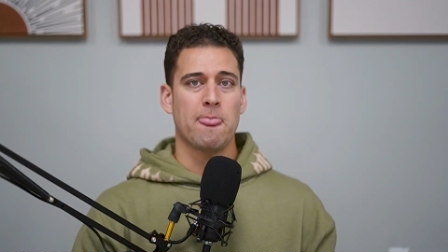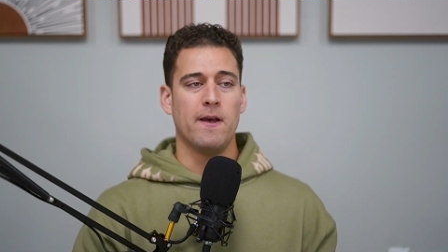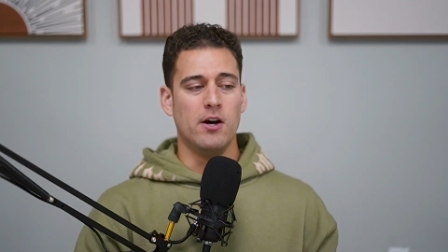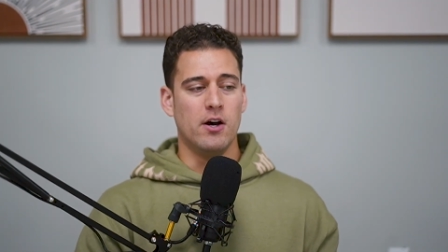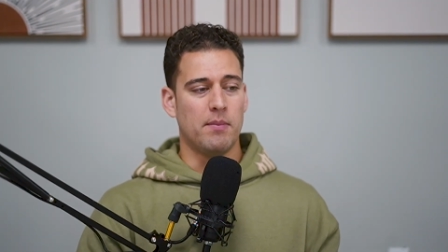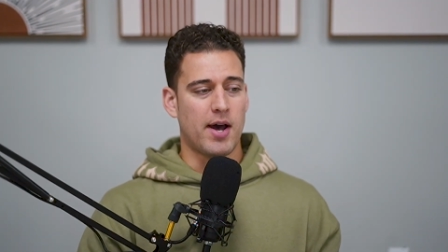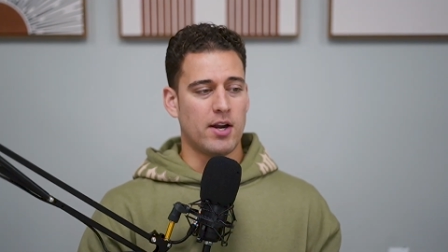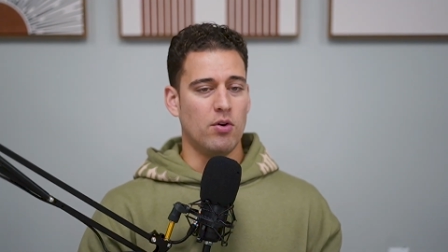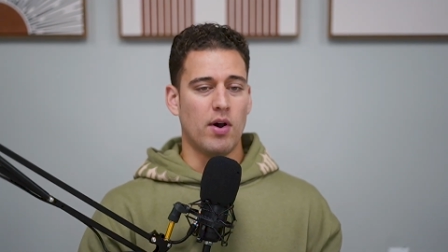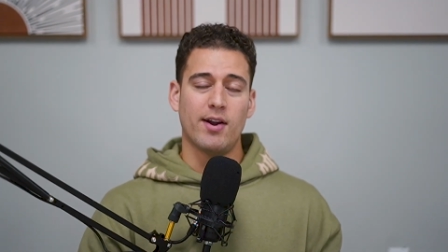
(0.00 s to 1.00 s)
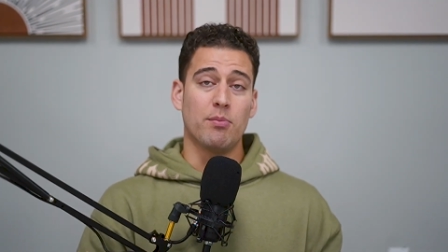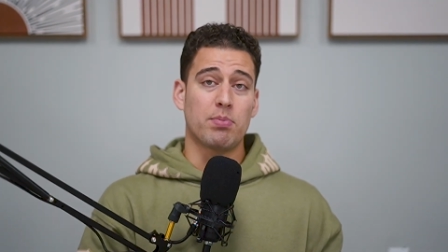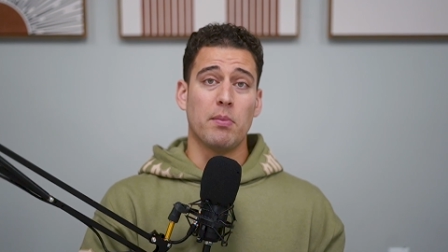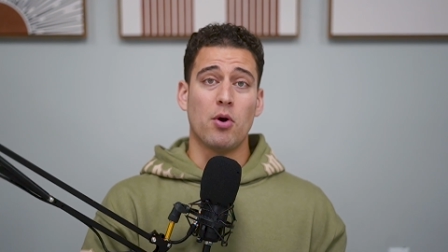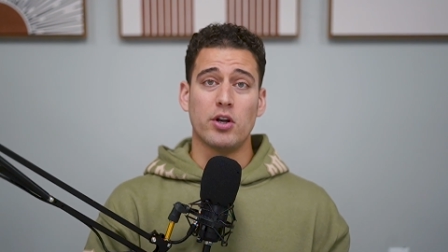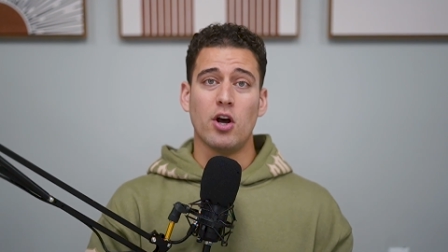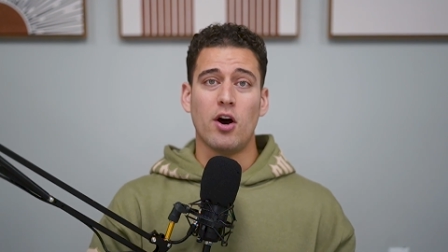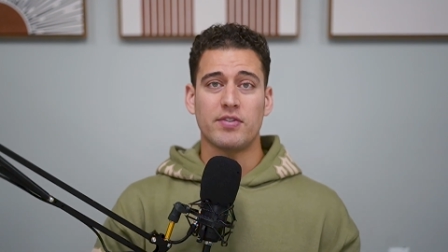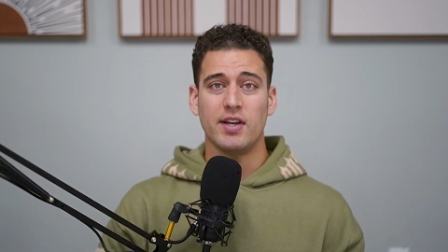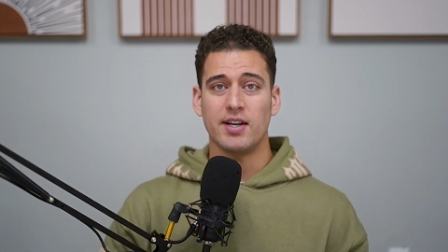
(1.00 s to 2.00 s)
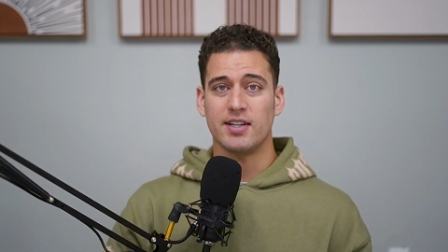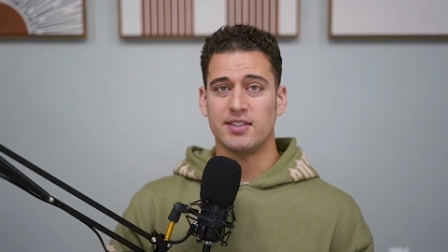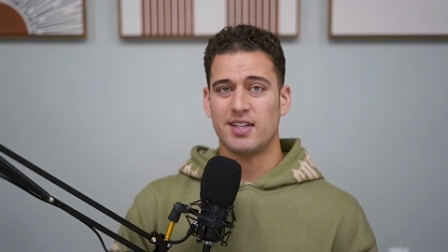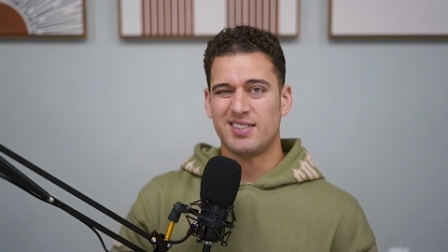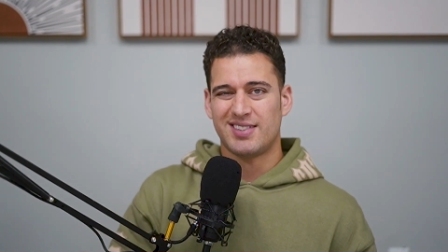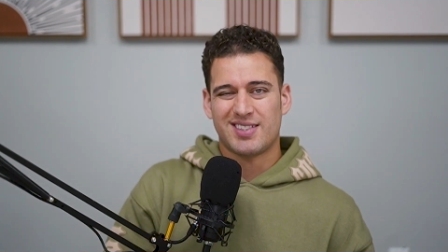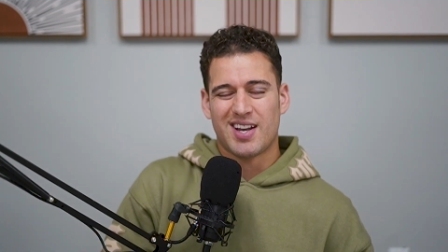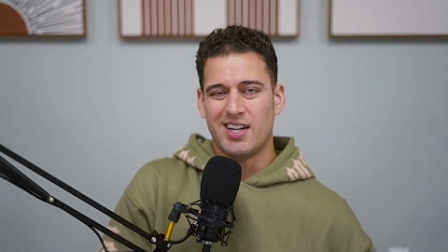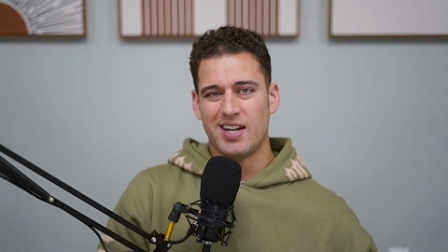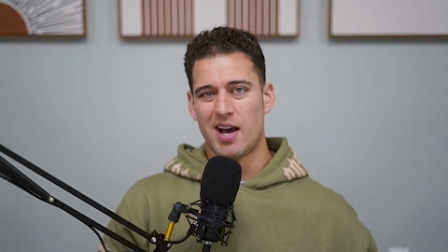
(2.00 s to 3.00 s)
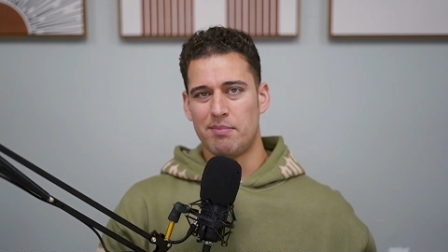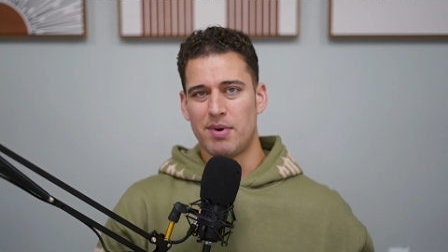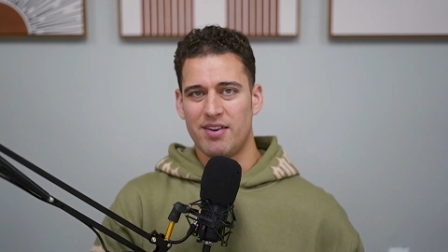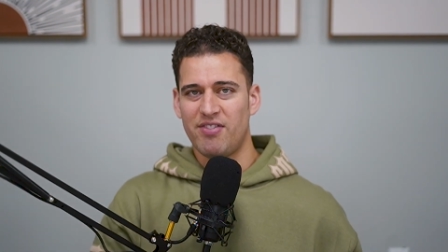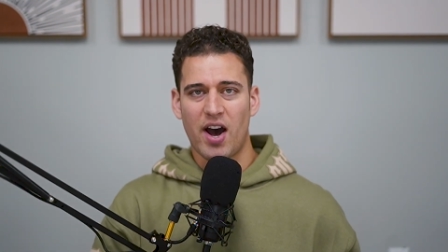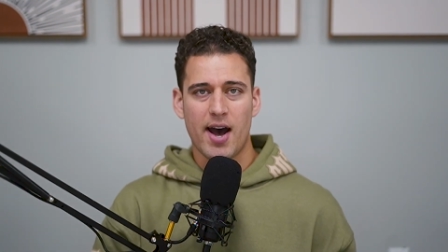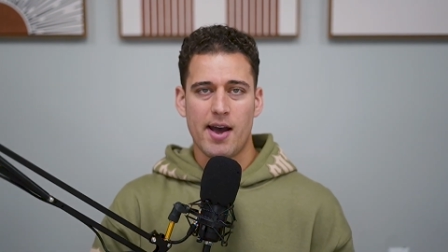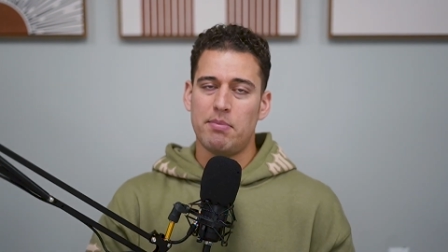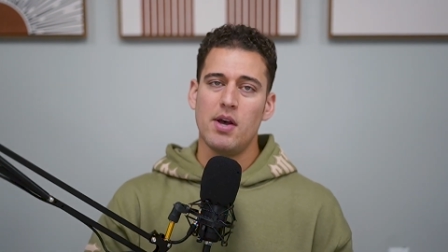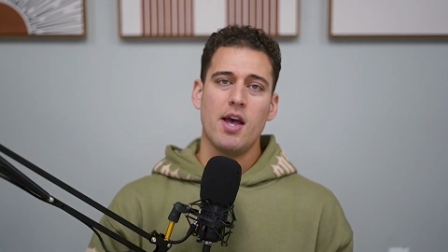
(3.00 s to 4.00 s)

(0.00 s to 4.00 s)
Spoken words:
I don't promote it often because it's kind of not my vibe.